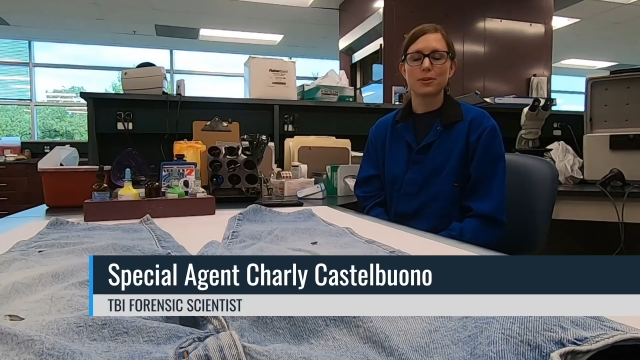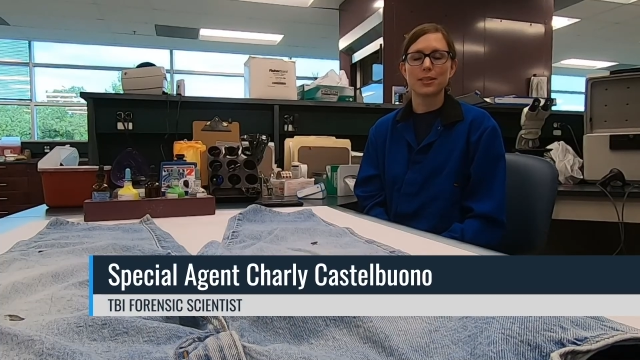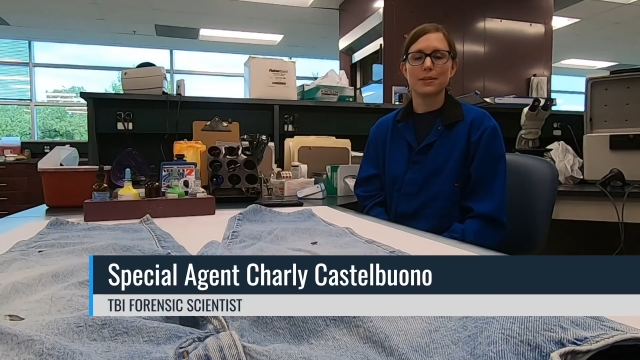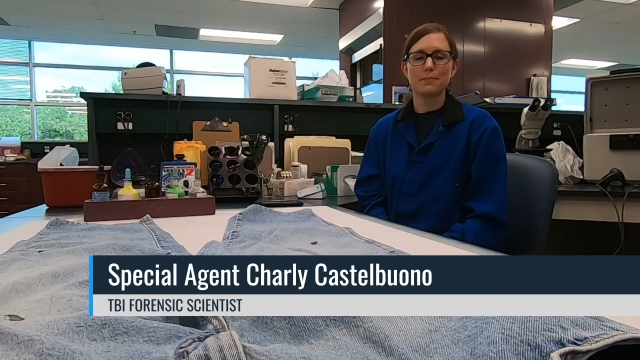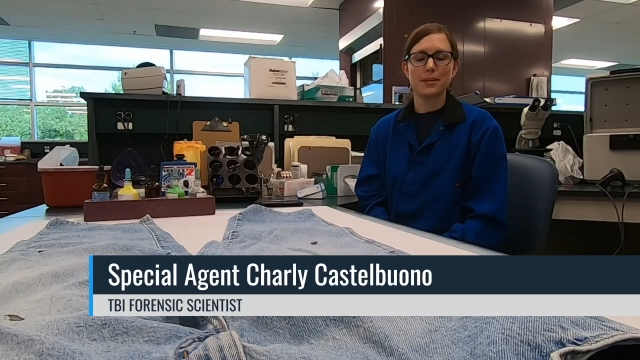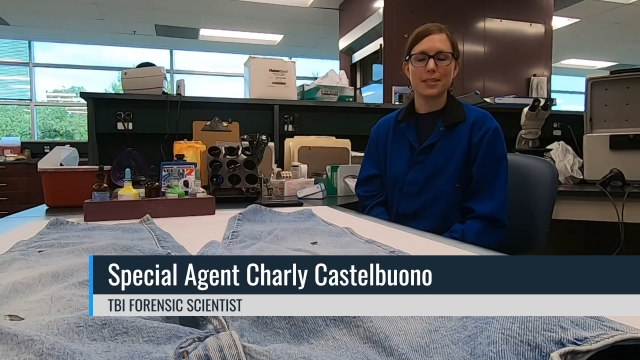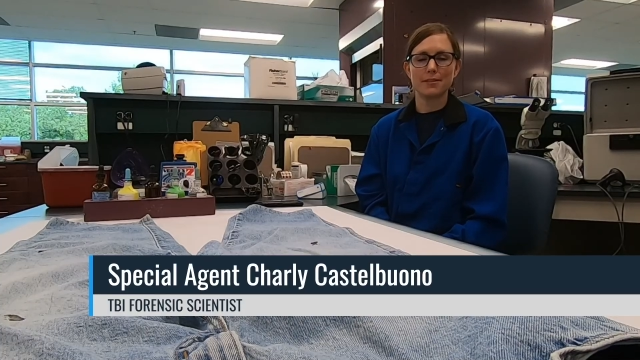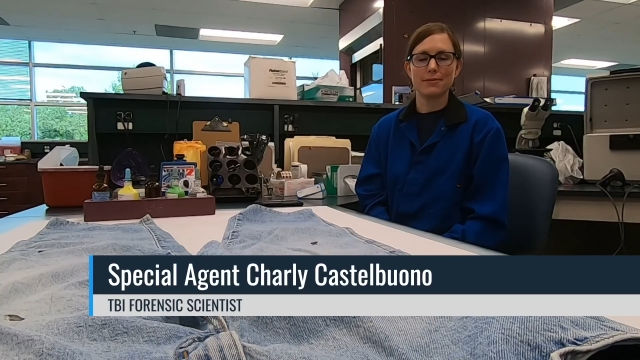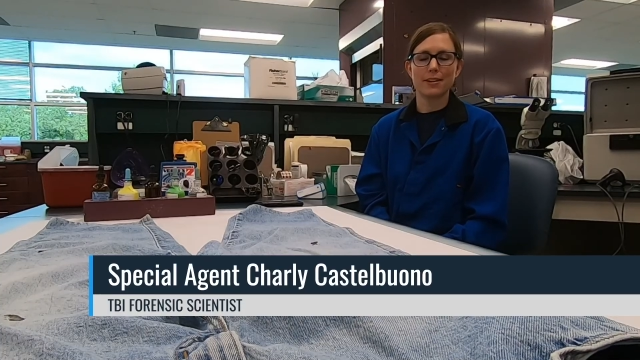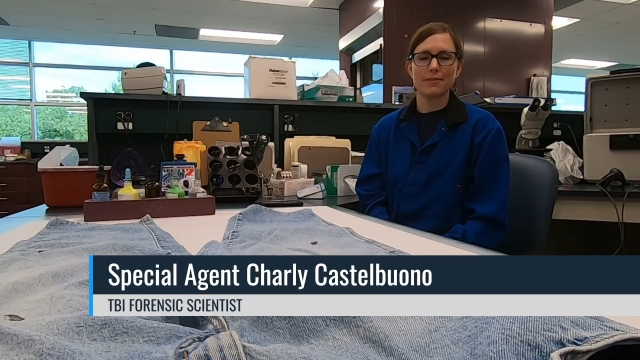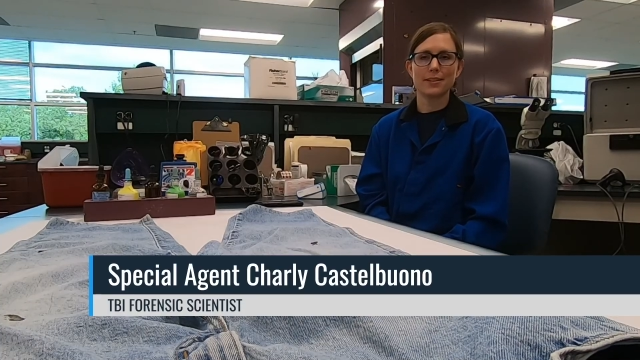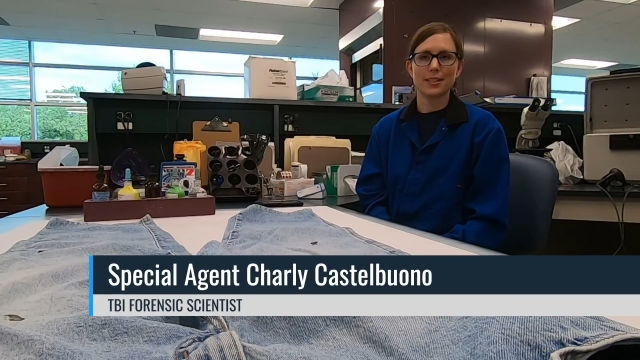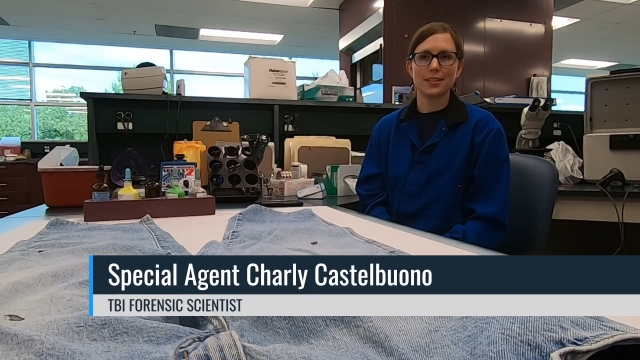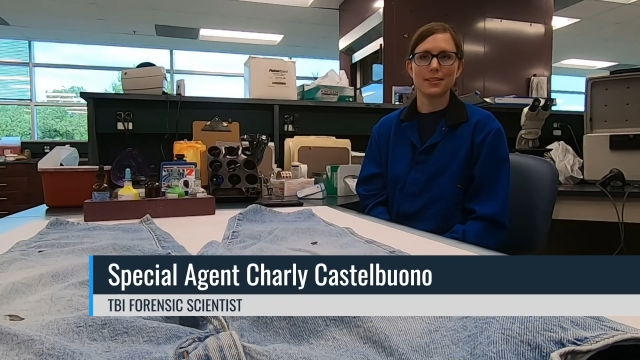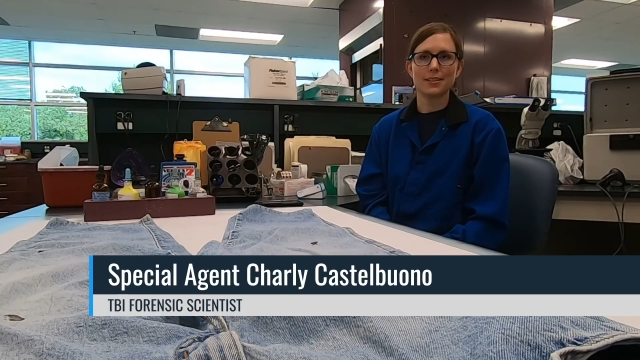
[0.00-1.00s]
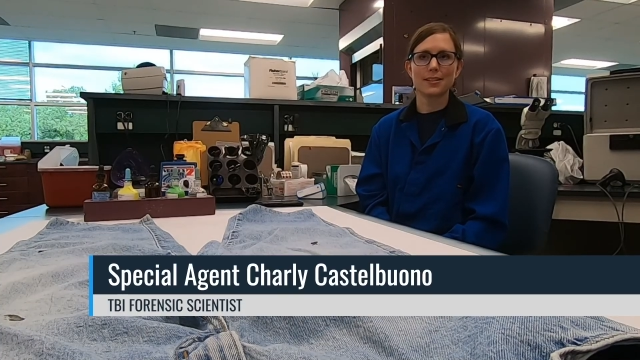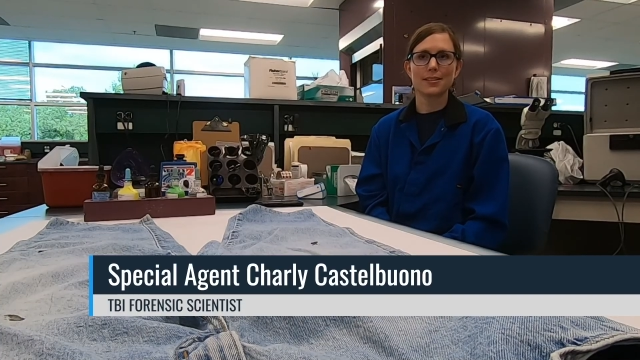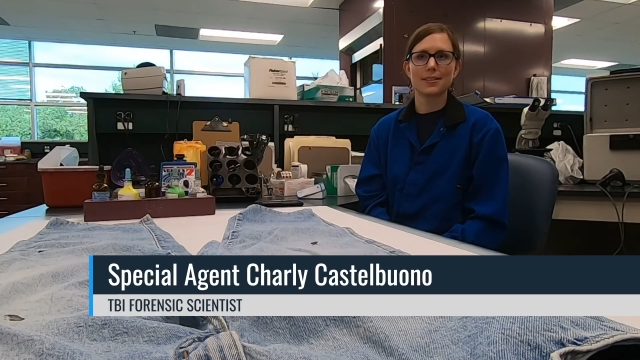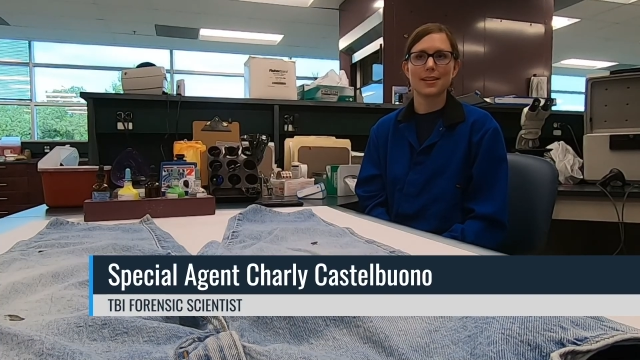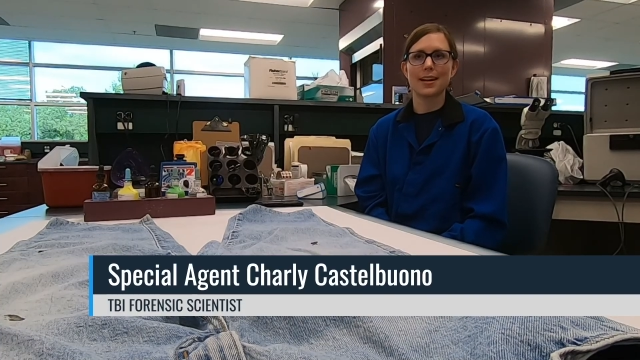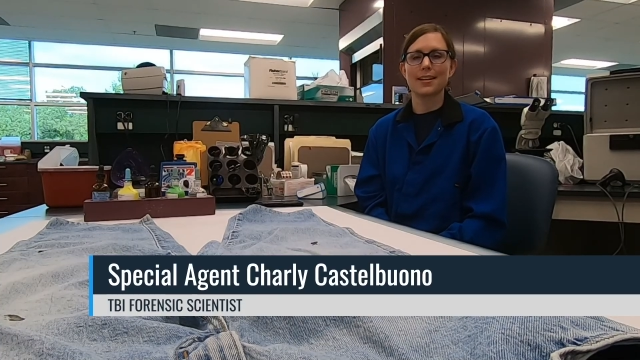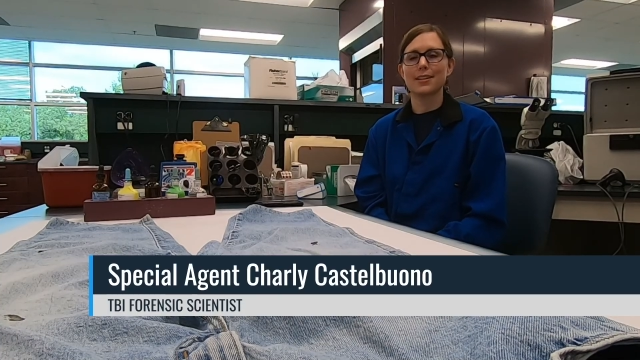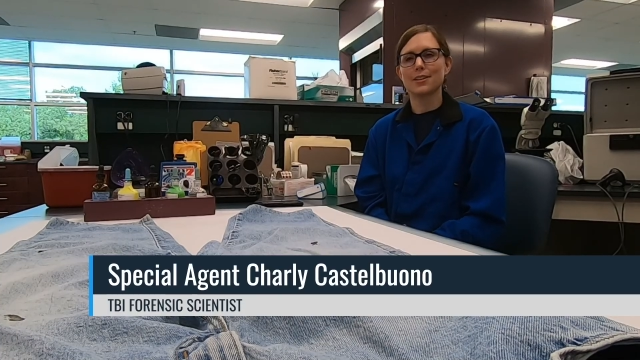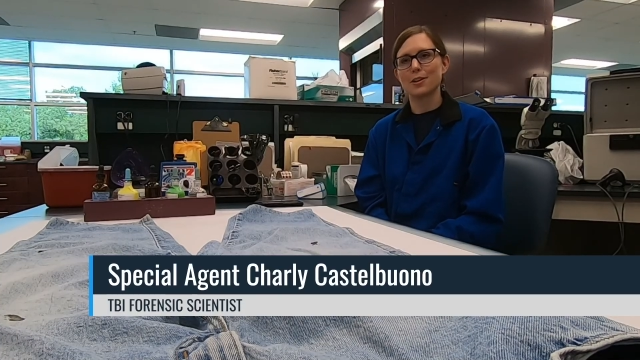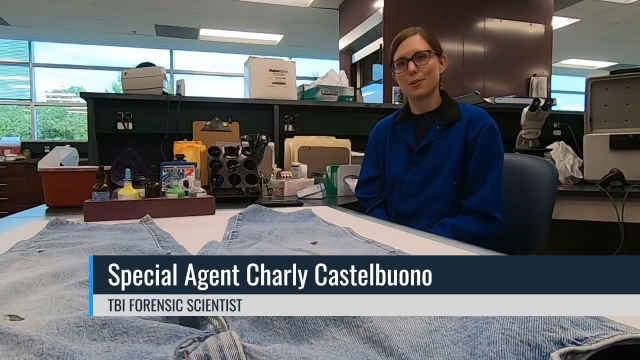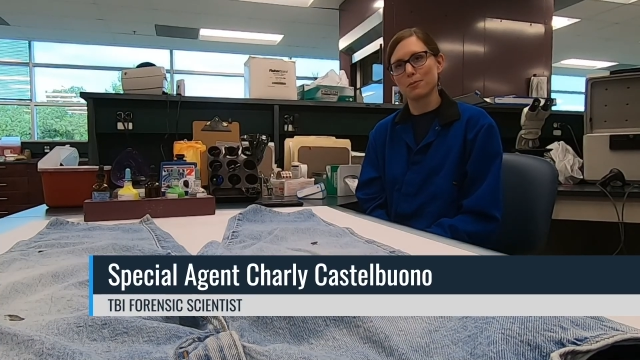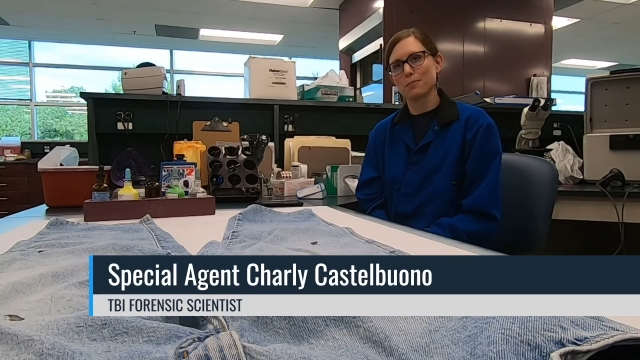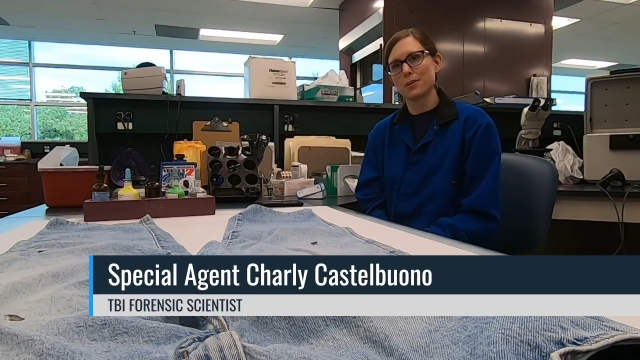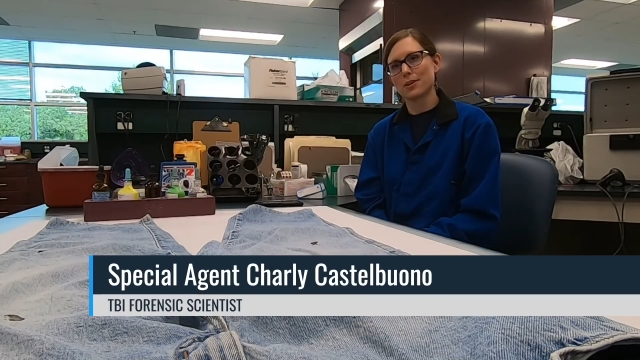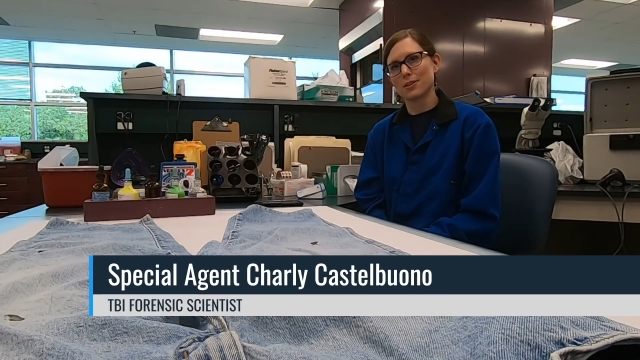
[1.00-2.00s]
between a piece of evidence and a
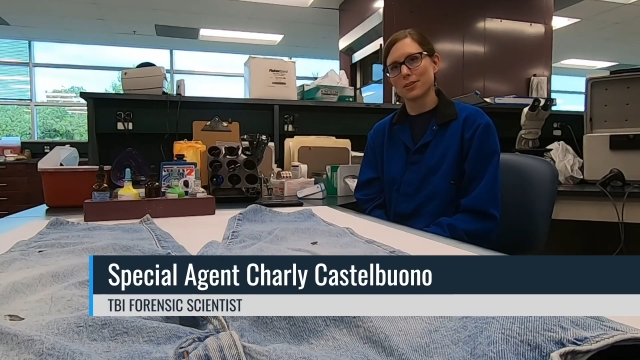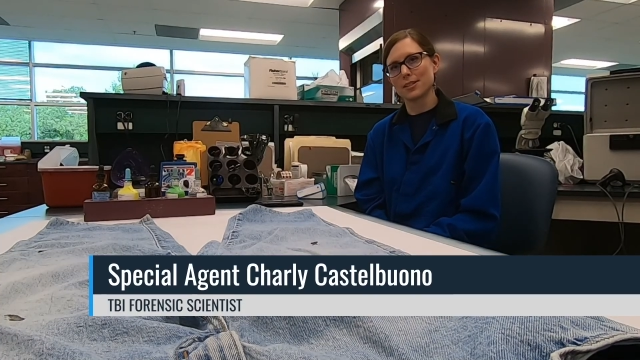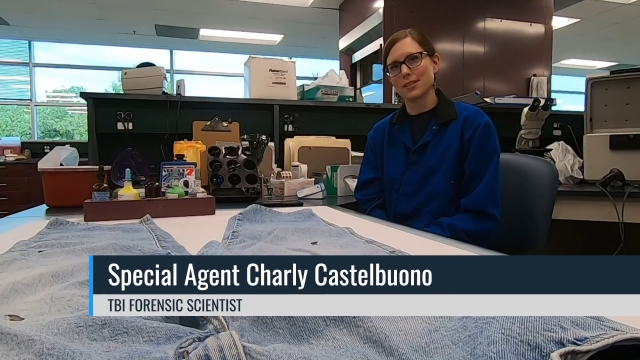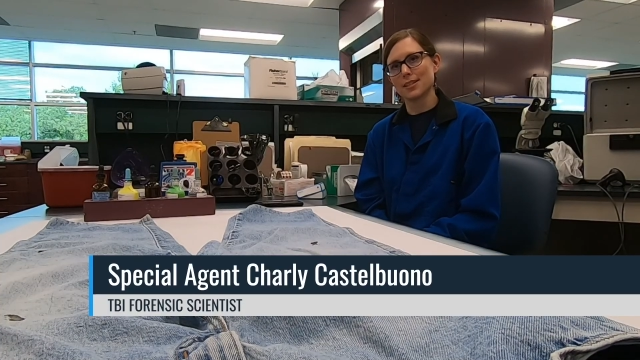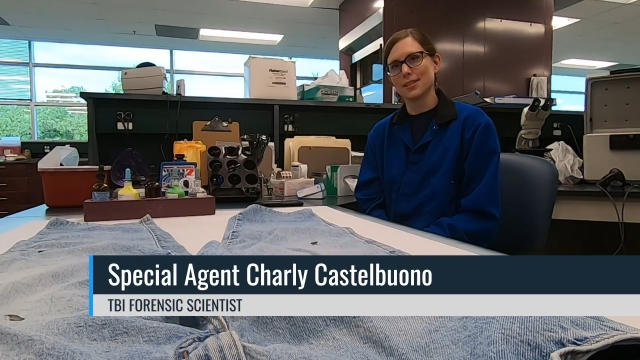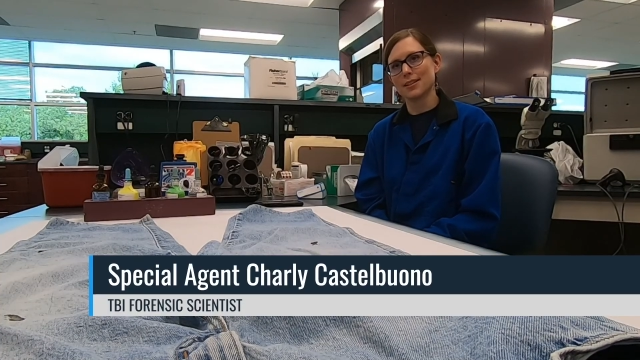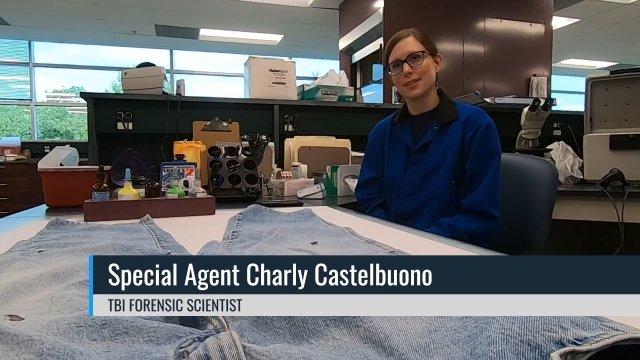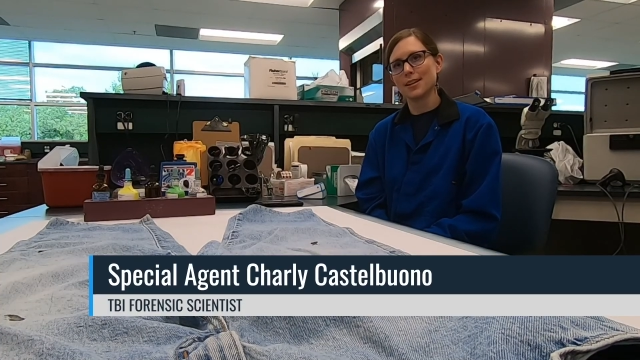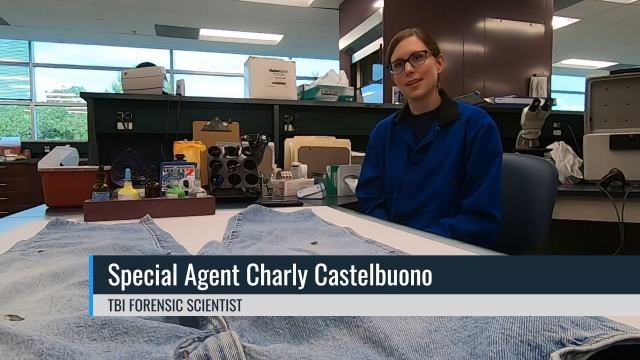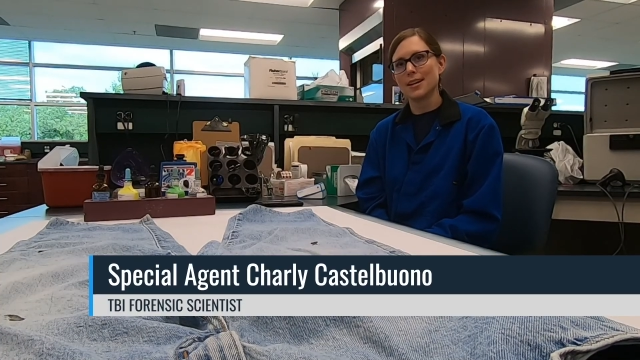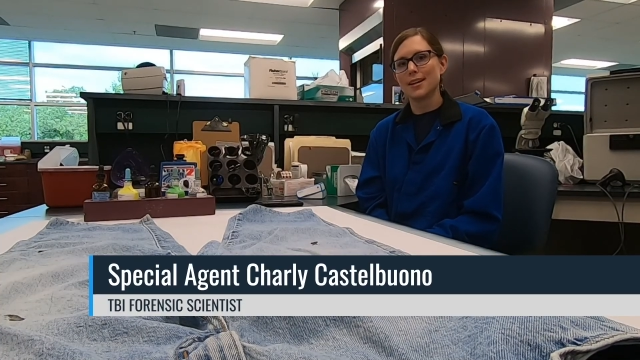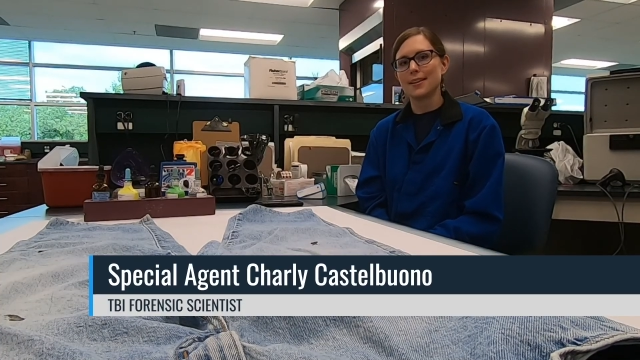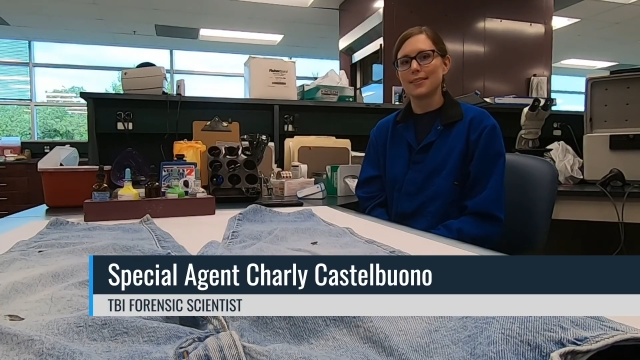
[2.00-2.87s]
known person,